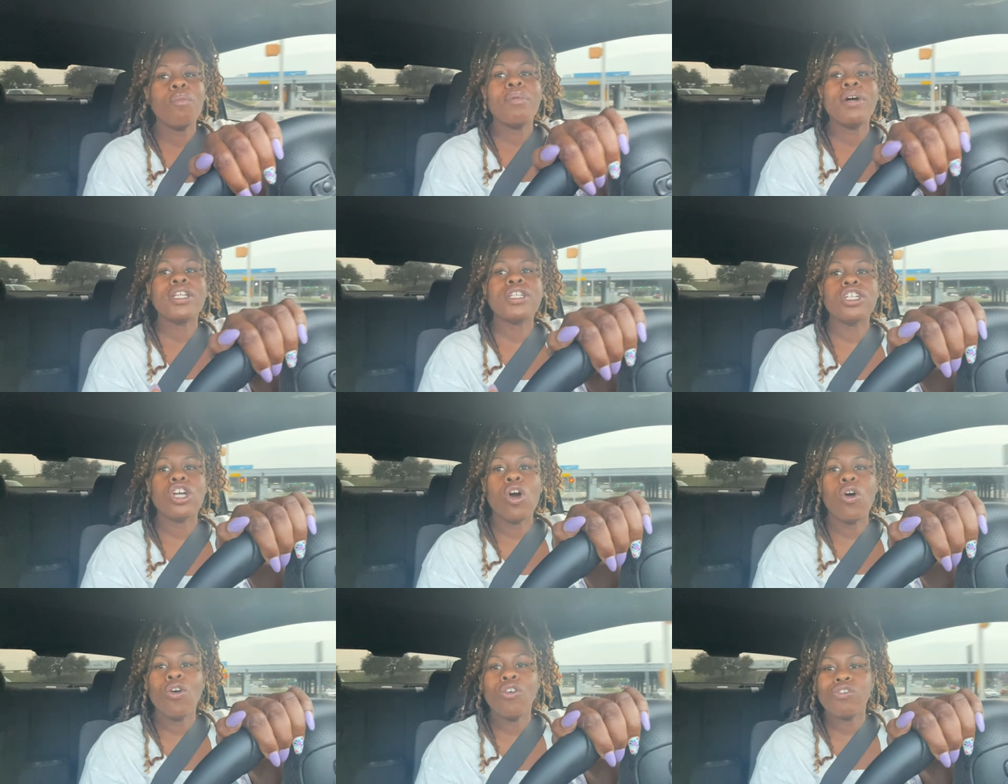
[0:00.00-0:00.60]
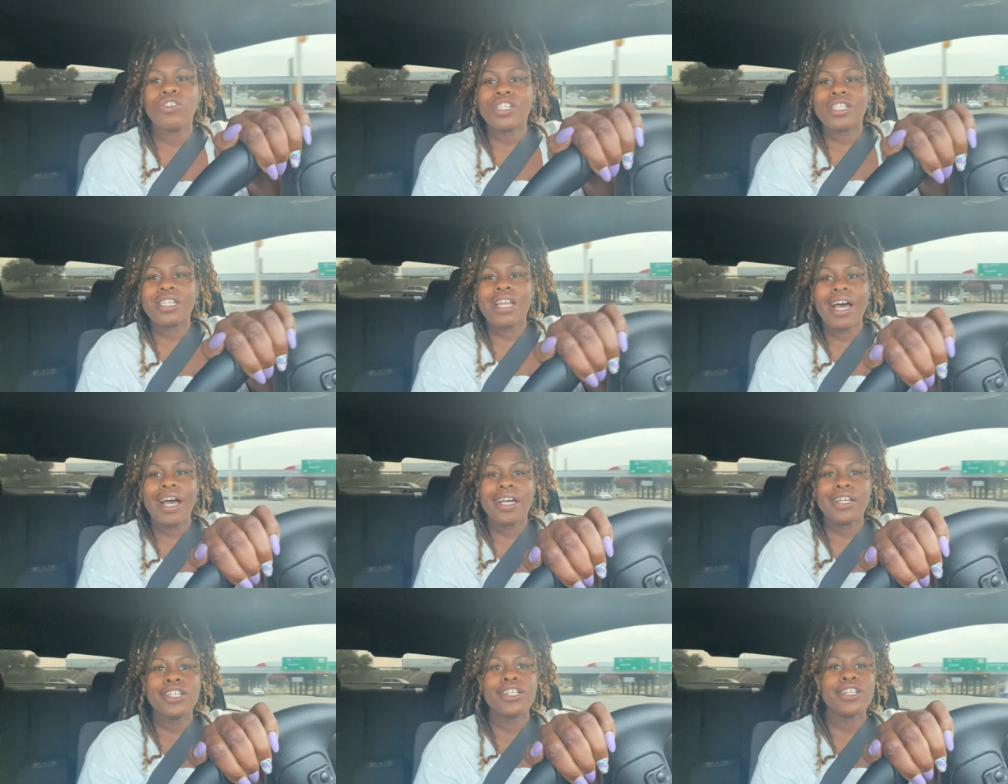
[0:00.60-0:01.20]
bunch of
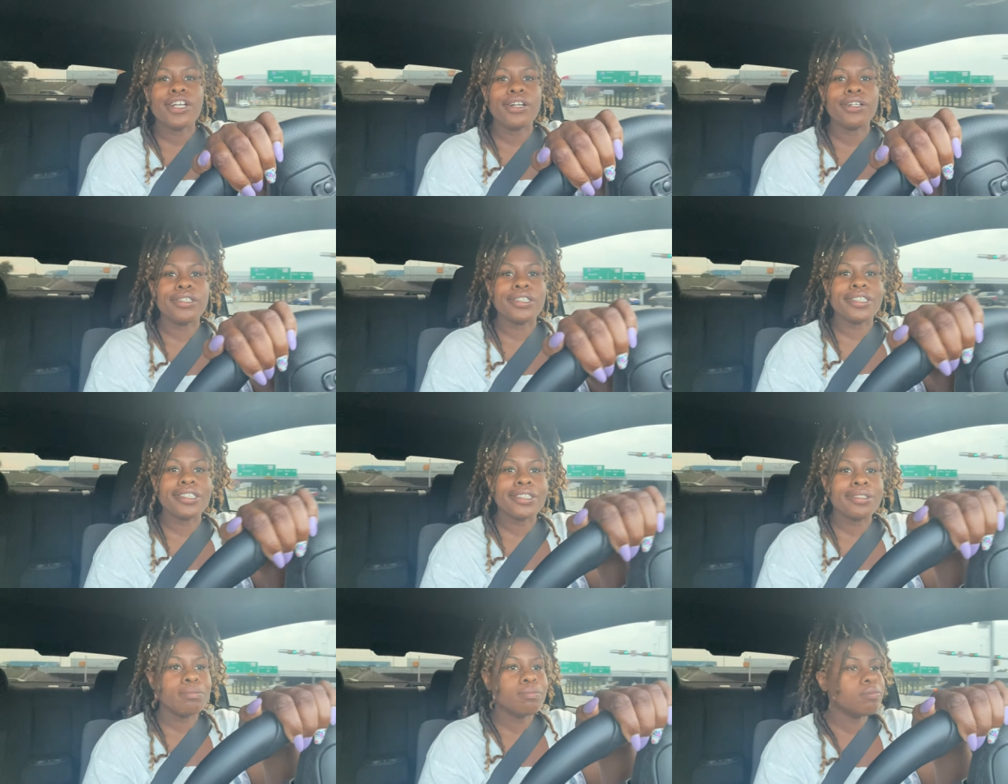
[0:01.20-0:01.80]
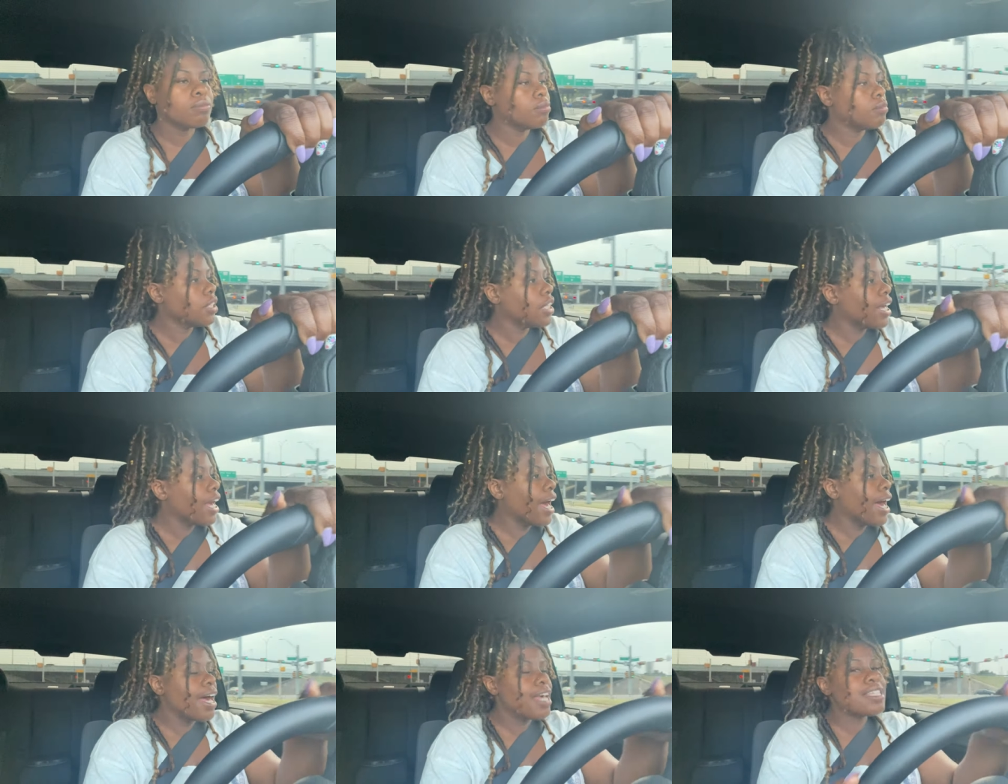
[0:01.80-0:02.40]
oversized shirts.
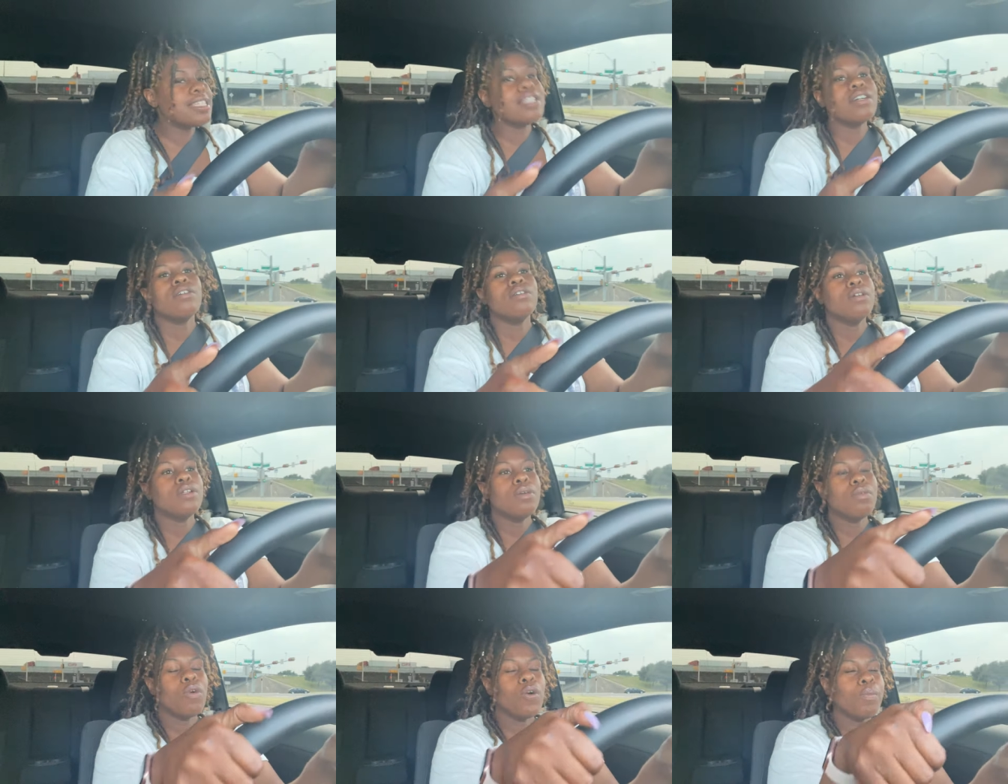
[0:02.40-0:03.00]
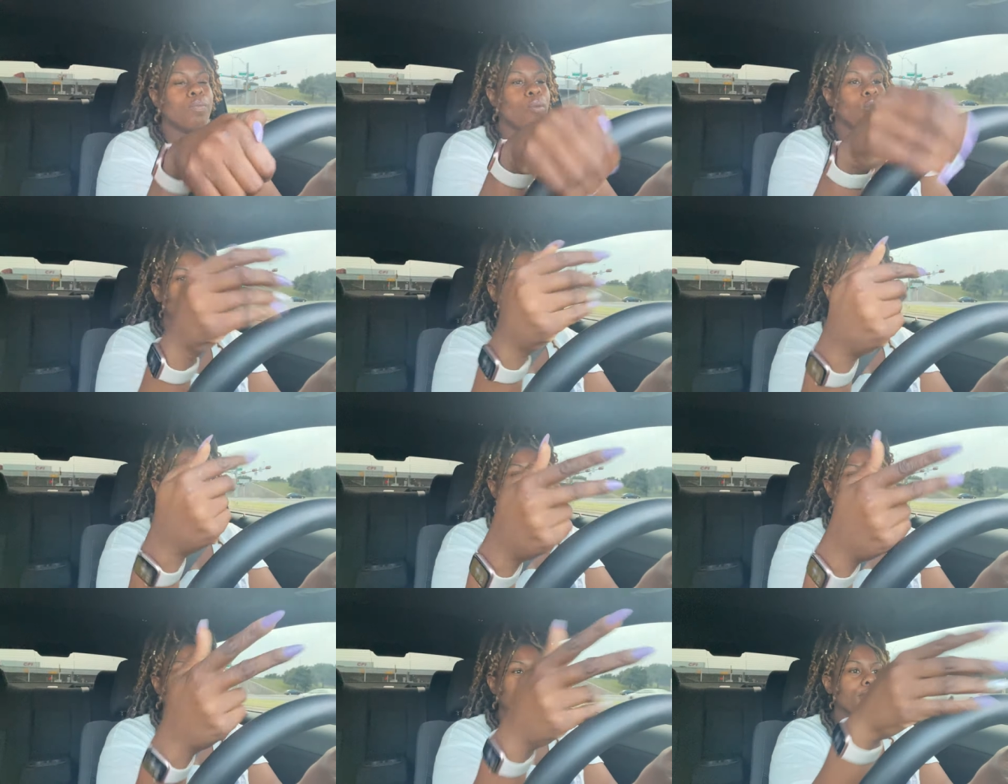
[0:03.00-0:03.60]
I still in the
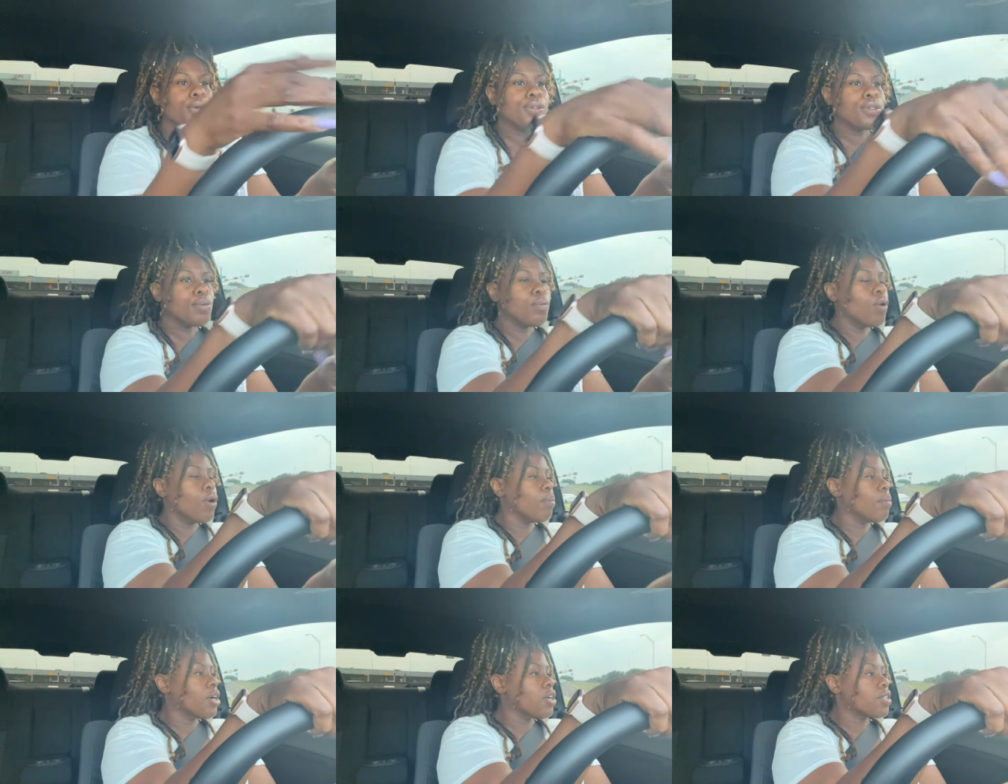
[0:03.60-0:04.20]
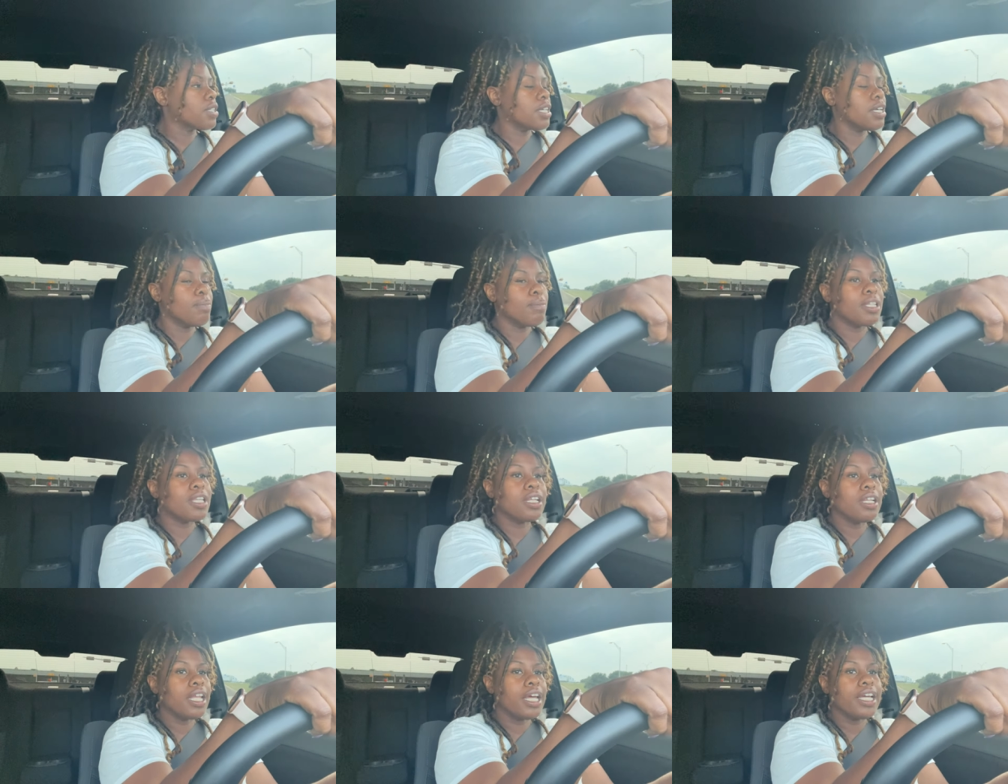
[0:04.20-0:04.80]
morning gonna have to go to Walmart to
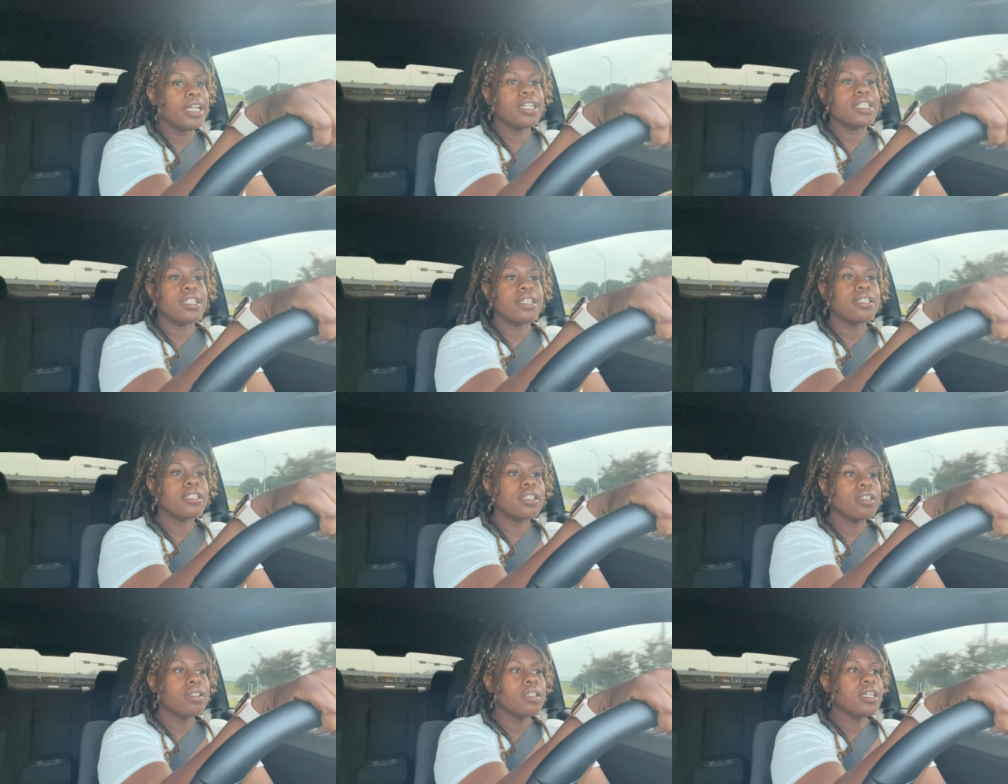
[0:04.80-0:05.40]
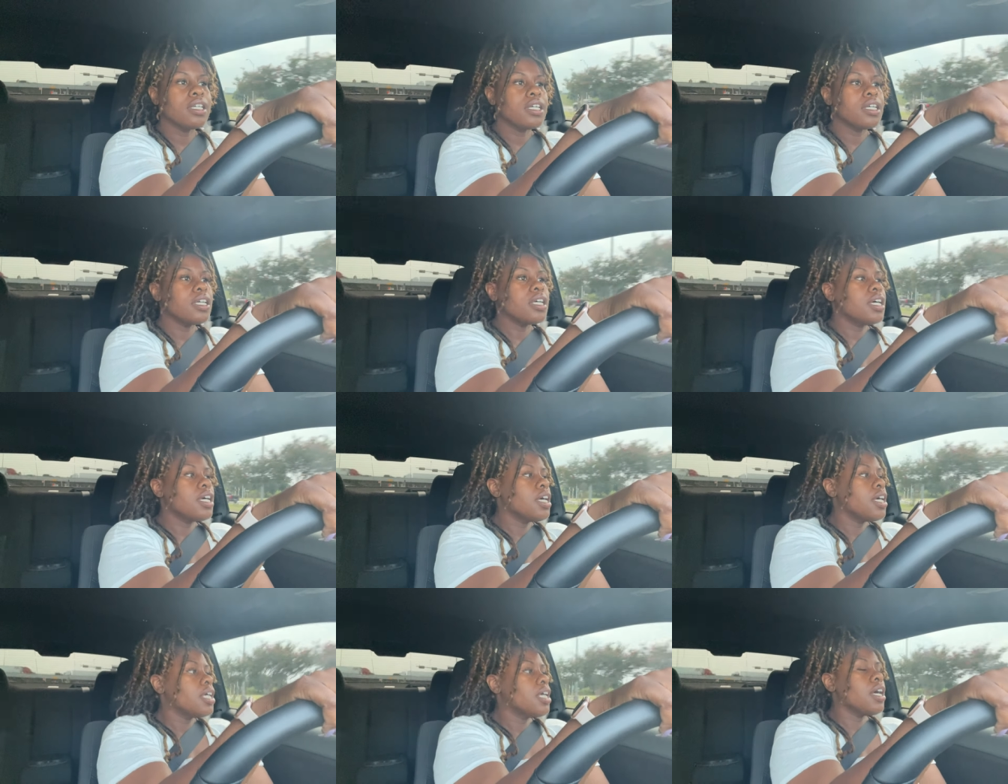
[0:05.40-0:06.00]
get the leggings.
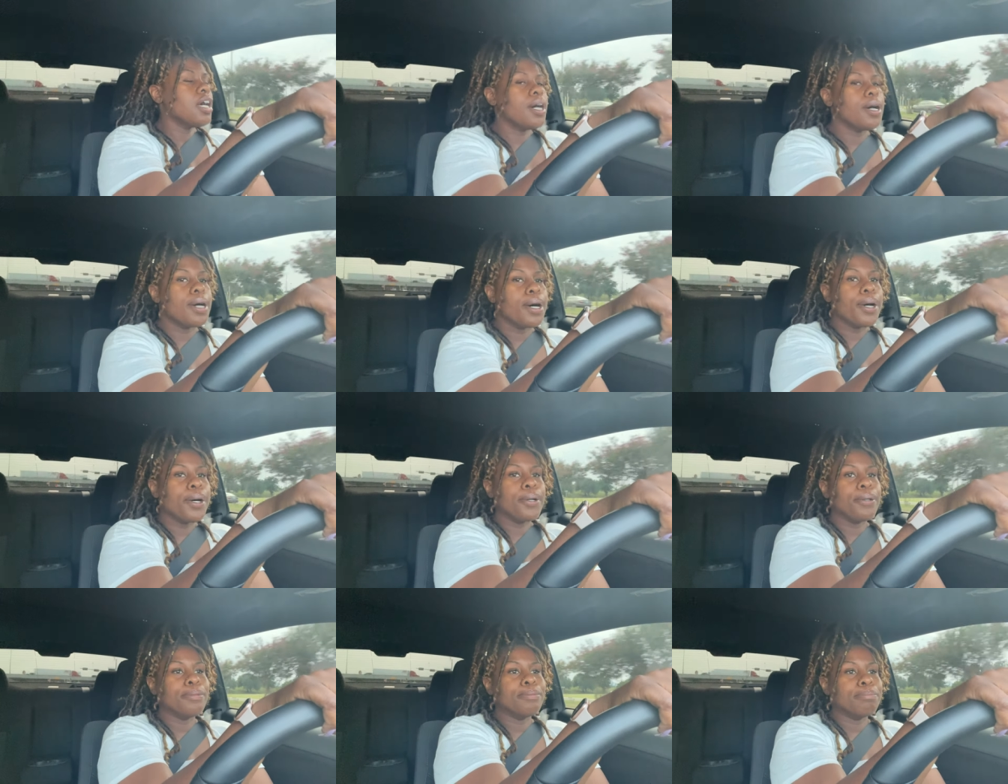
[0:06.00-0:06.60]
I